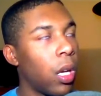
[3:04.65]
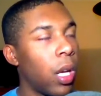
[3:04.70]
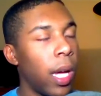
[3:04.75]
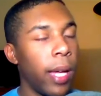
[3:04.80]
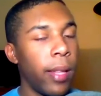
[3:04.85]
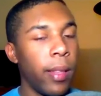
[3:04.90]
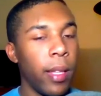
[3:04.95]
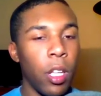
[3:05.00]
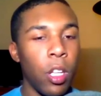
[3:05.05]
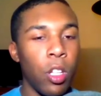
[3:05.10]

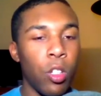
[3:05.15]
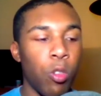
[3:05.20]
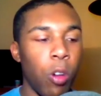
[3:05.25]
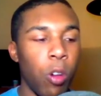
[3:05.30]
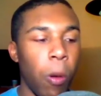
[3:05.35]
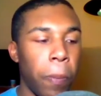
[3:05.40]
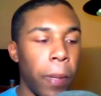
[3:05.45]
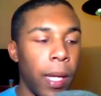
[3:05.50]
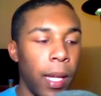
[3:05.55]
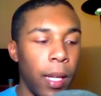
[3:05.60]
And then they just
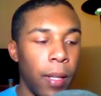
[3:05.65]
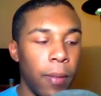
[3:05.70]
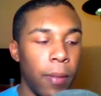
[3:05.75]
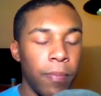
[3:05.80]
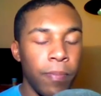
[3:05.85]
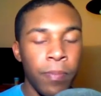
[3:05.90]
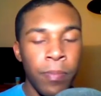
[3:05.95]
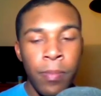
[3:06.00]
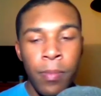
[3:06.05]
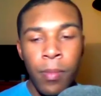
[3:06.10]
repeat.
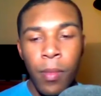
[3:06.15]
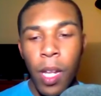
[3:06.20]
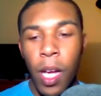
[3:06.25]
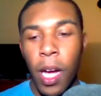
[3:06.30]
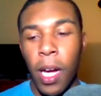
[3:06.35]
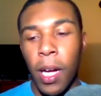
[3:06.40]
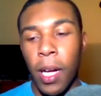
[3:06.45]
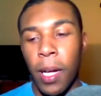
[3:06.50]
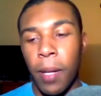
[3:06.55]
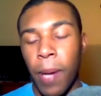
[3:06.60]

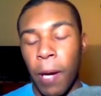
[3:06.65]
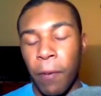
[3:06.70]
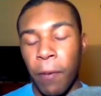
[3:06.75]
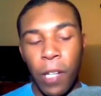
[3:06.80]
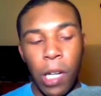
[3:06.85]
I